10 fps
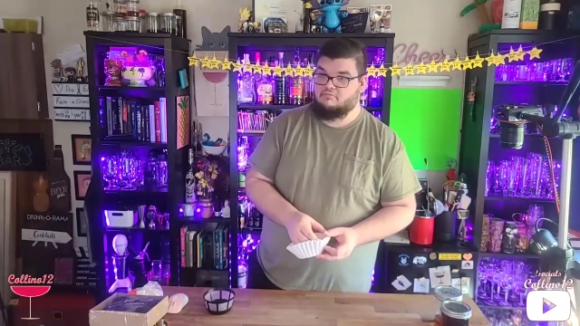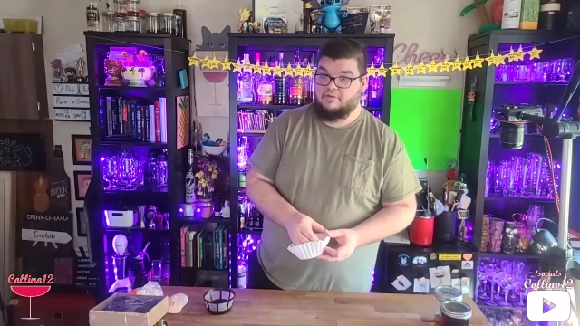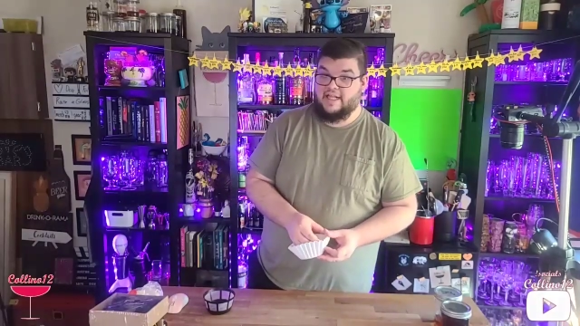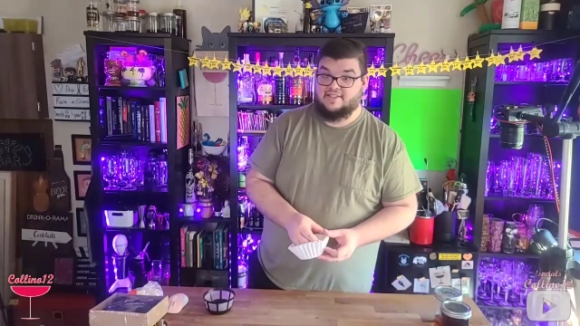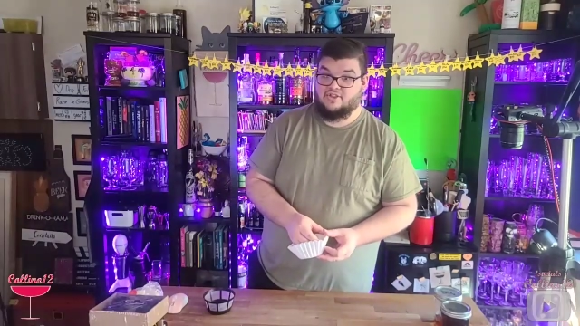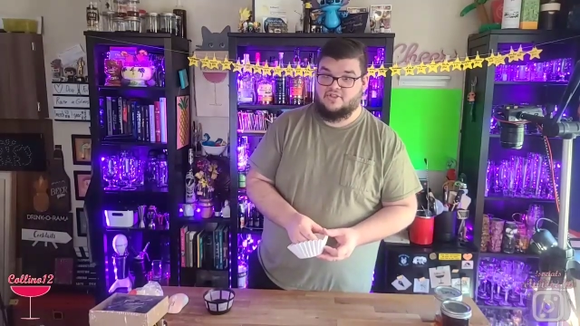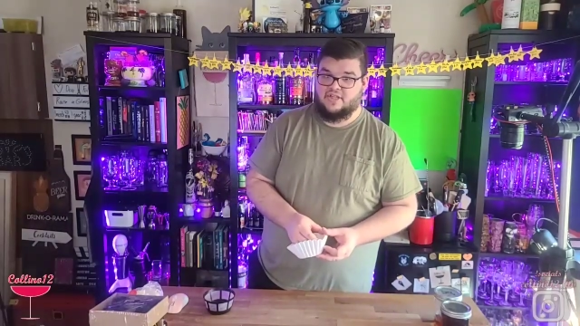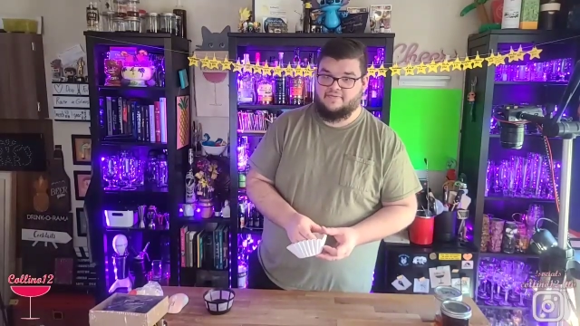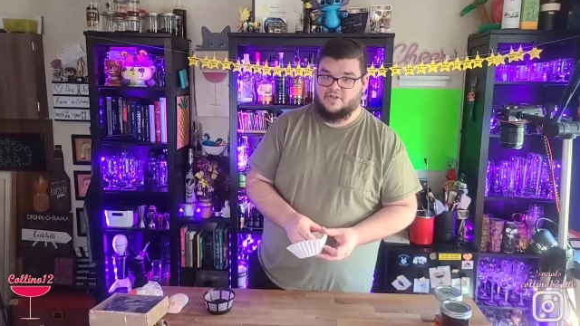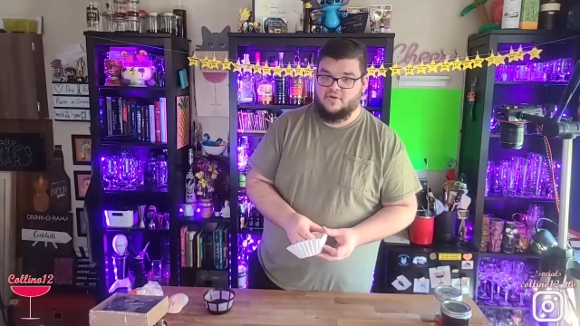But that's just
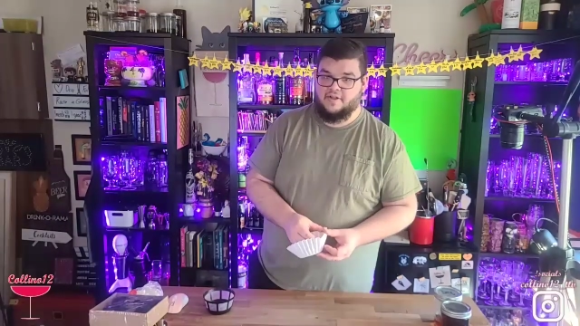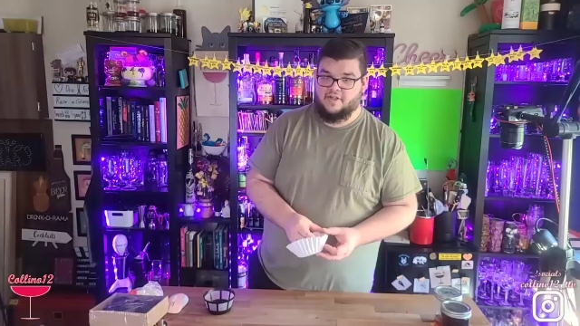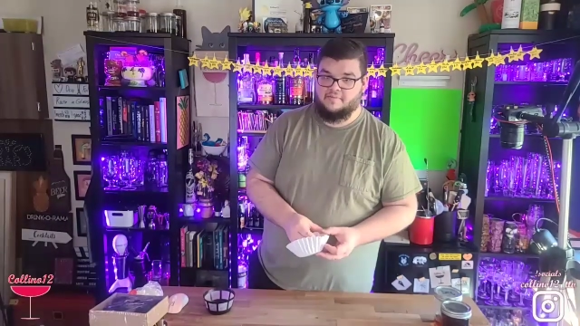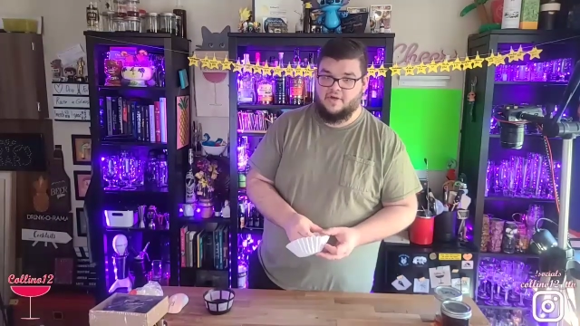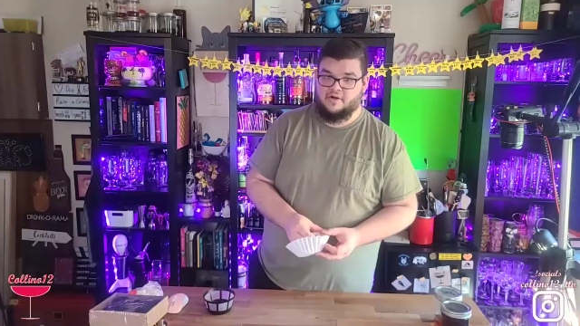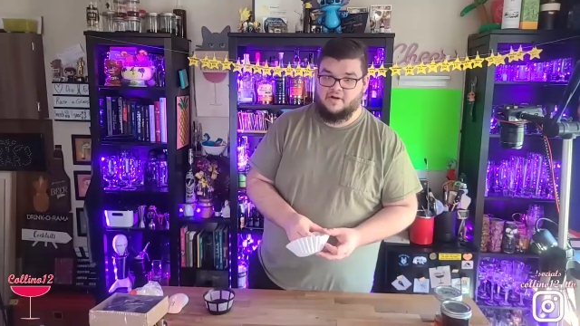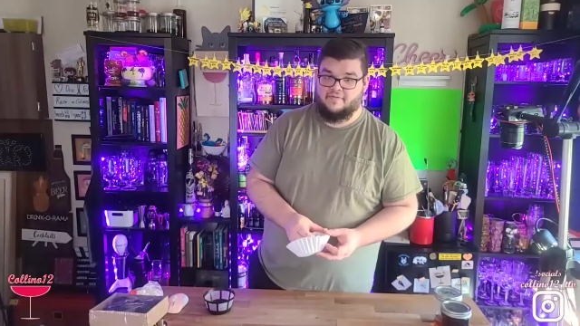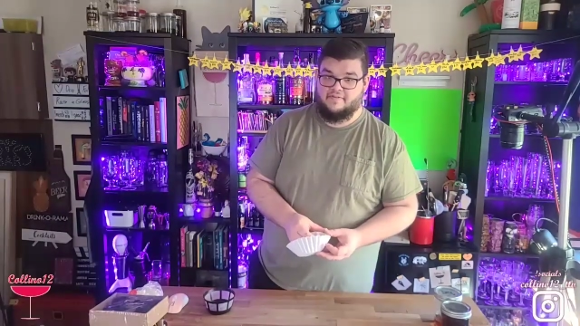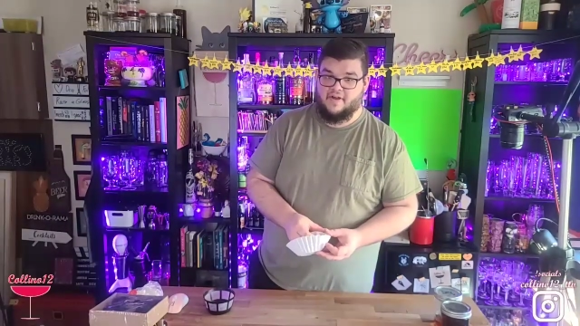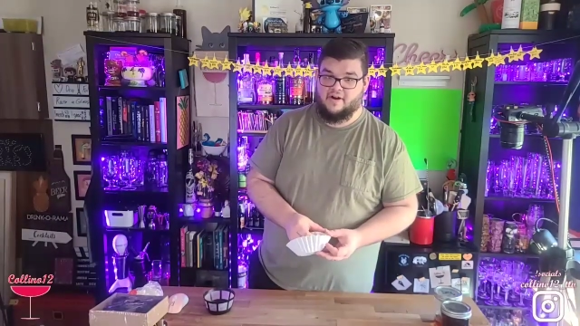stuff to do on the computer, and if
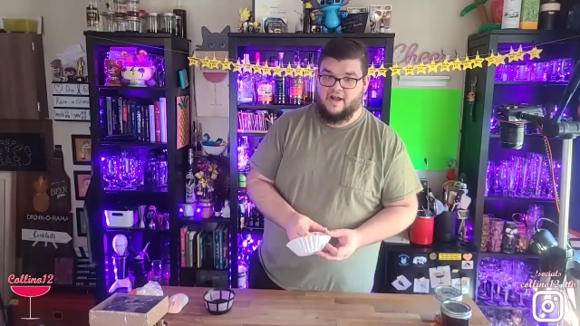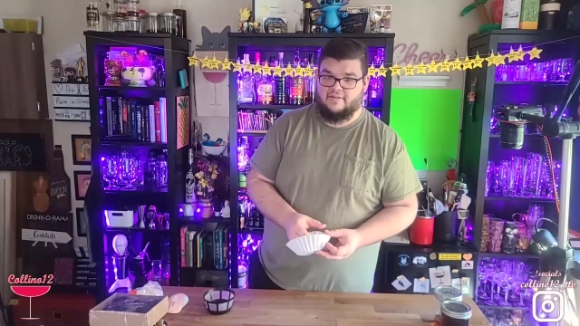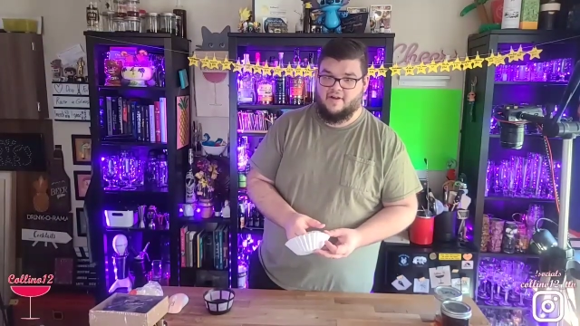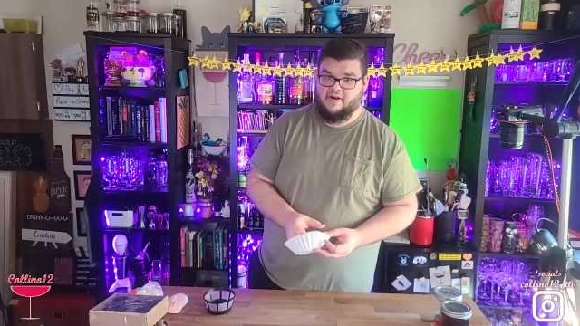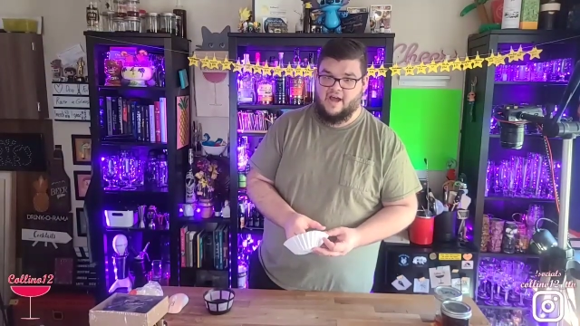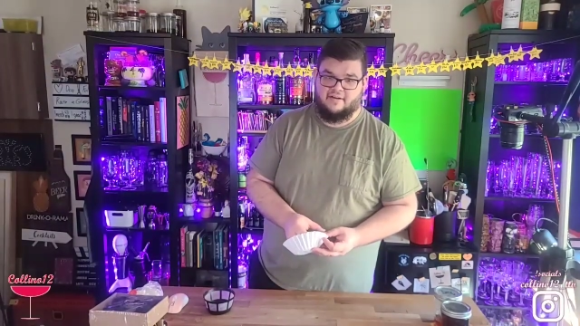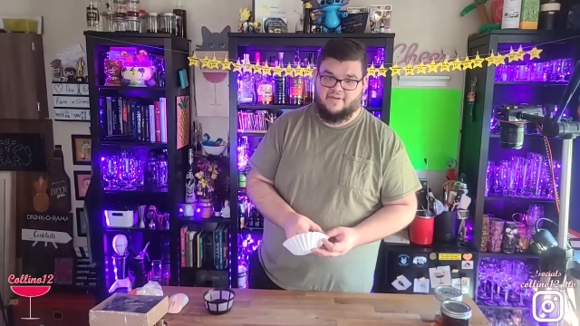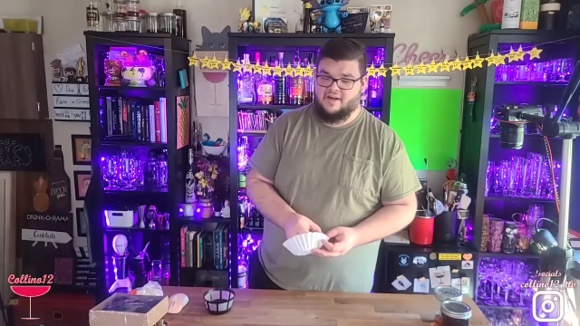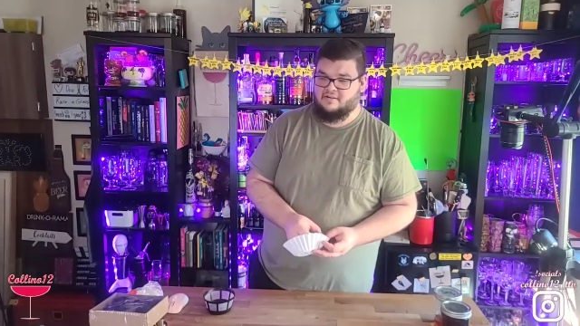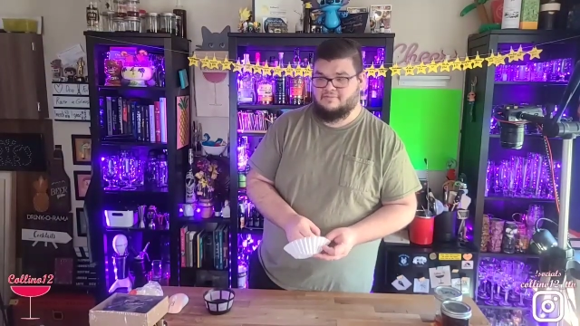I figure it out, I figure it out. If
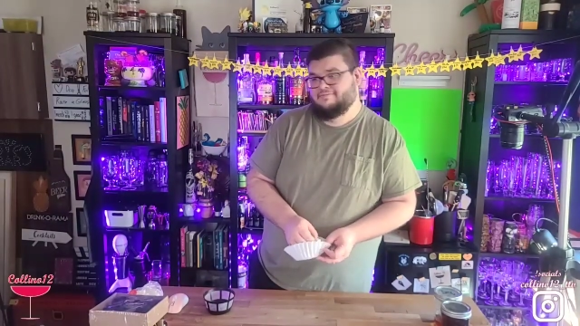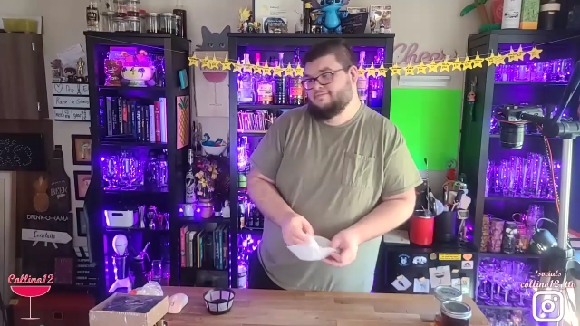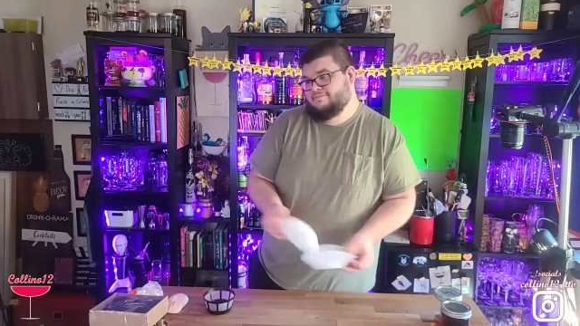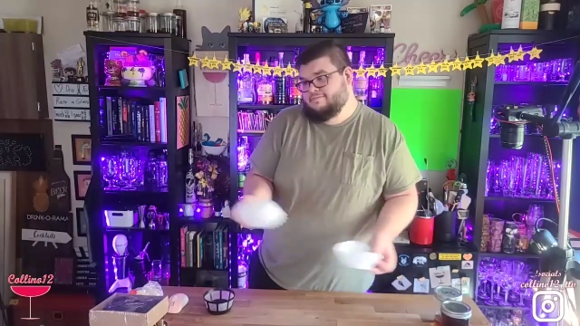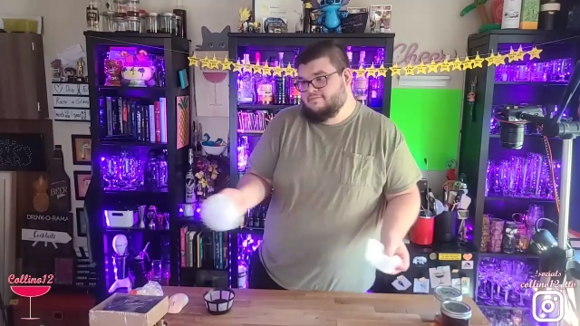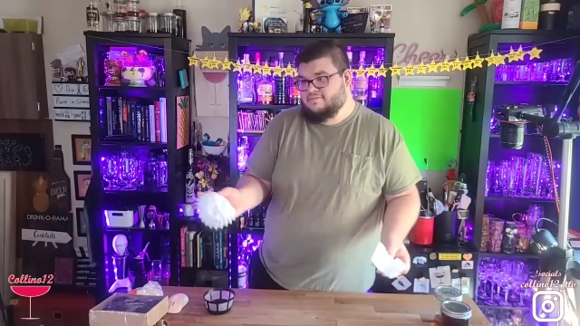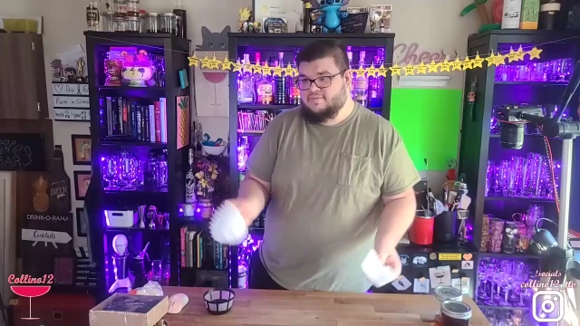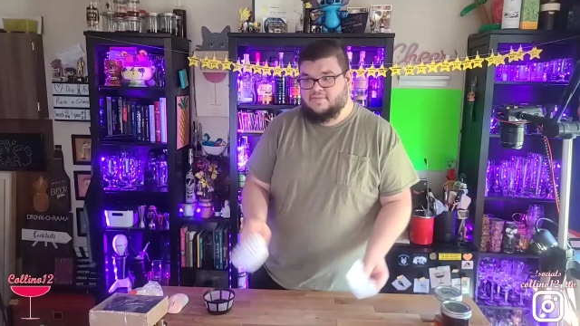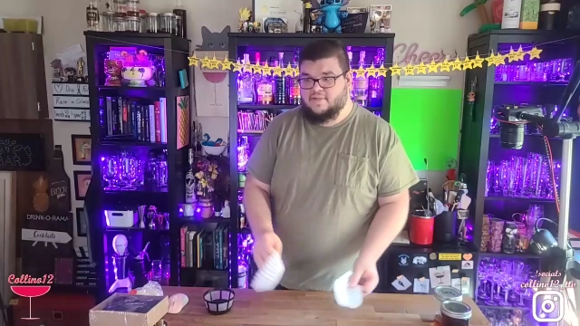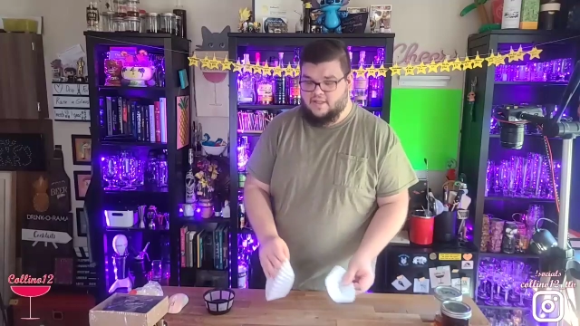I don't,
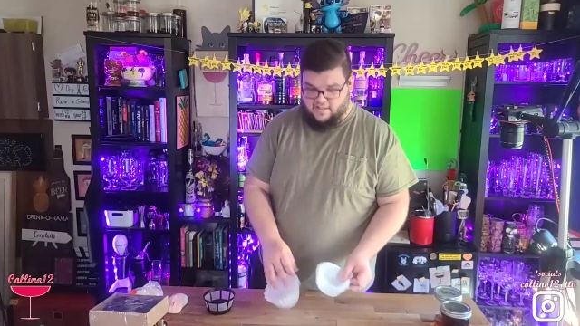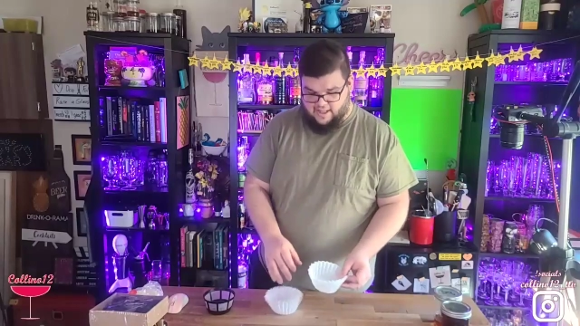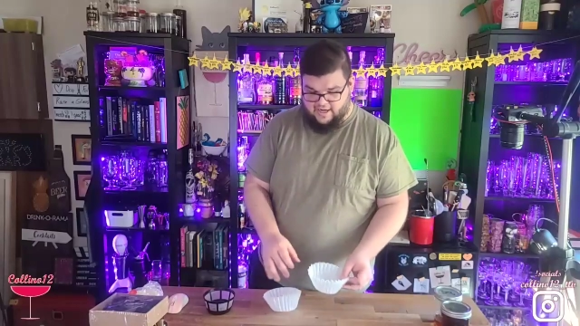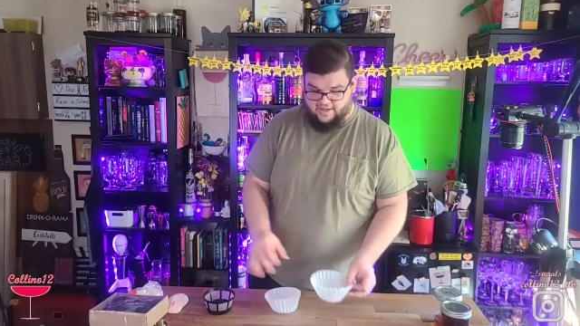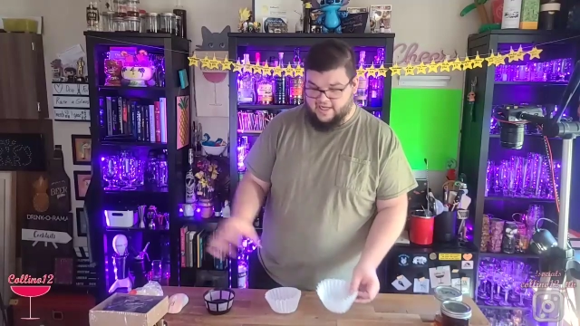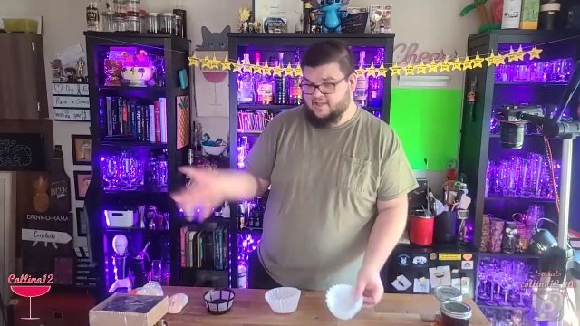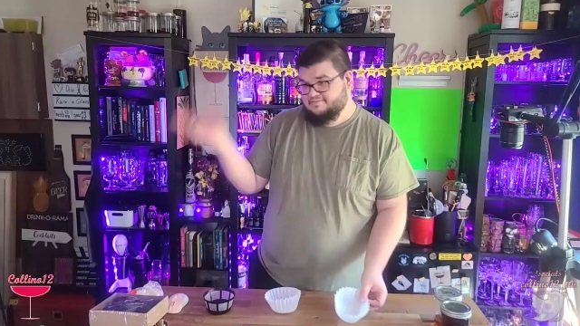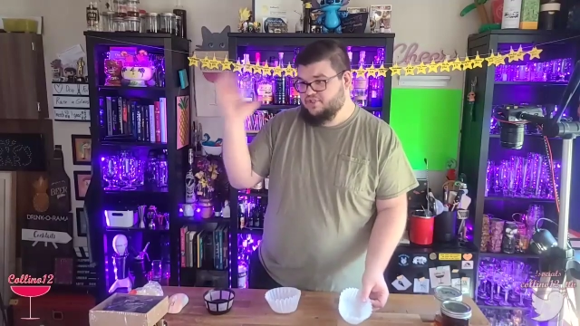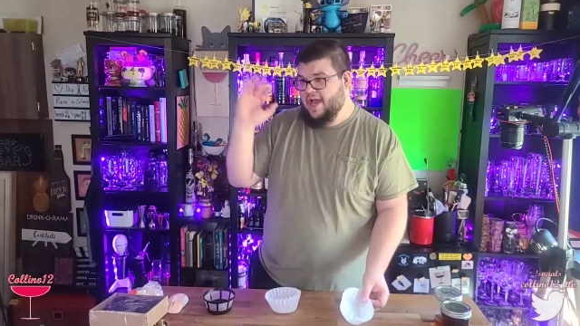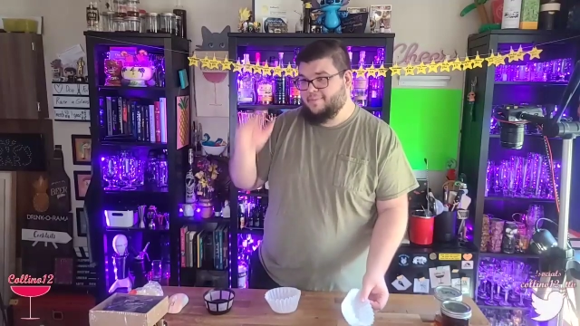then I get a
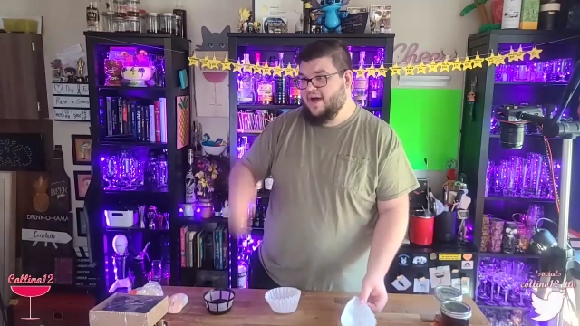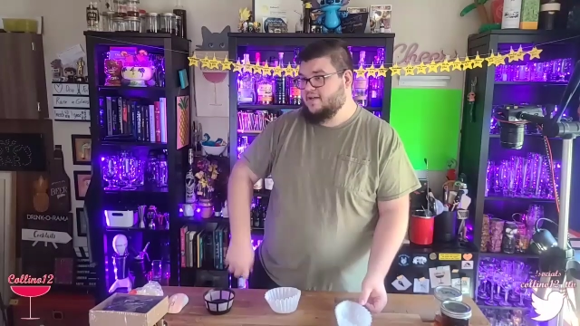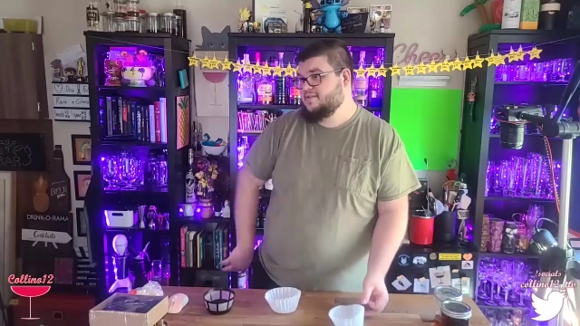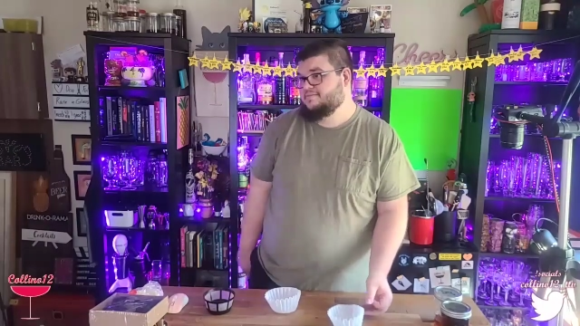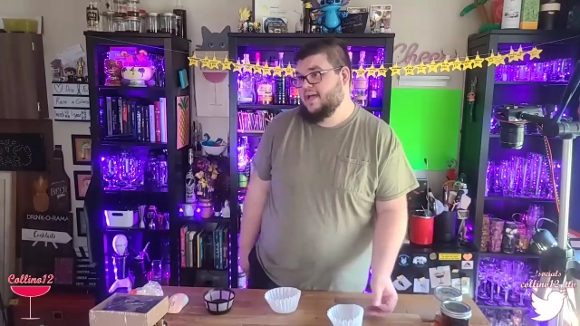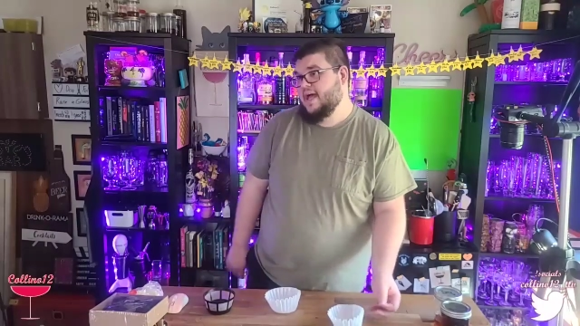chat box.